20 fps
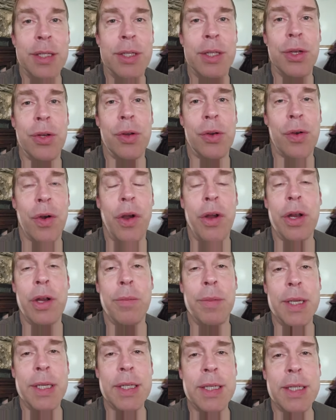to grow
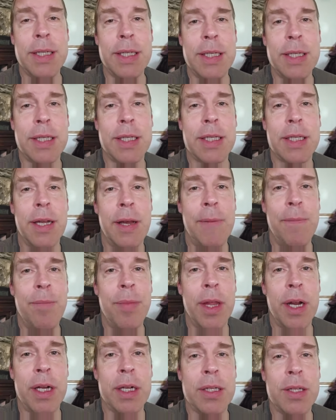your business.
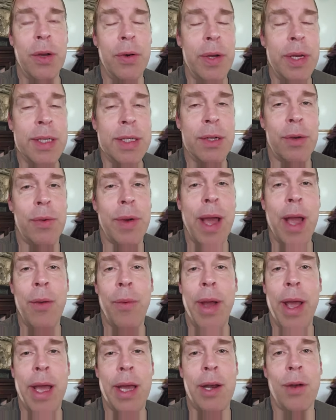There's always a right
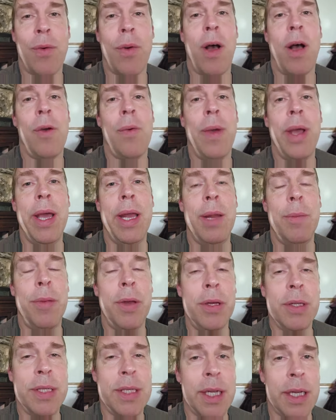way and a wrong way to
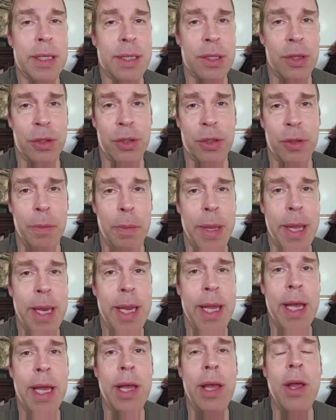post on social
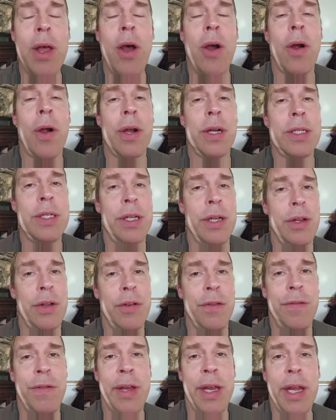media or to
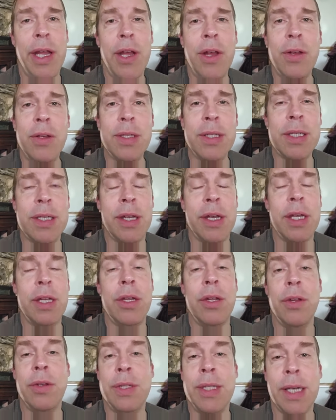do videos. You
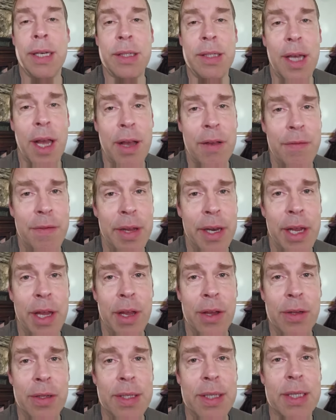could do TikTok
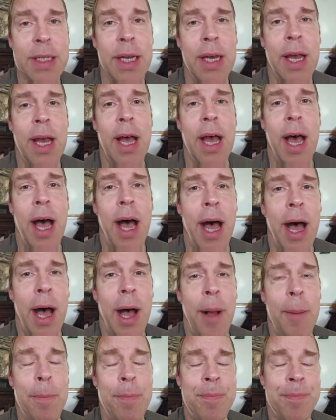videos.
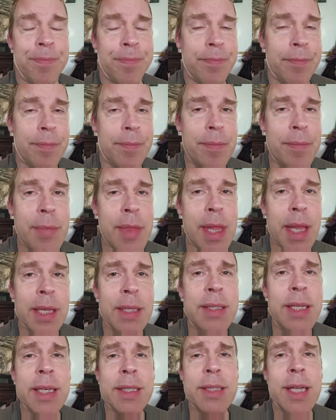Um,
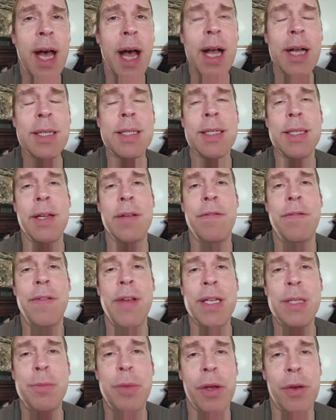TikToks and
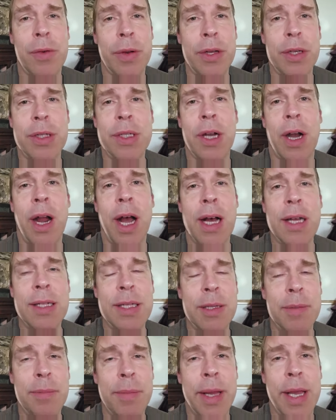Facebook Reels are
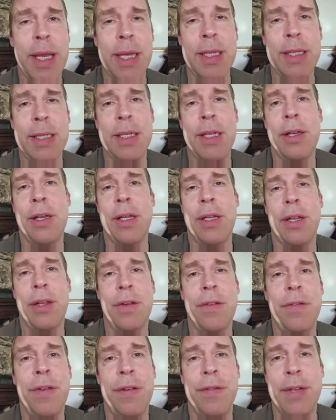awesome because you can
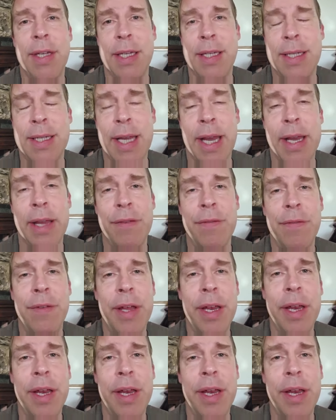do 15 second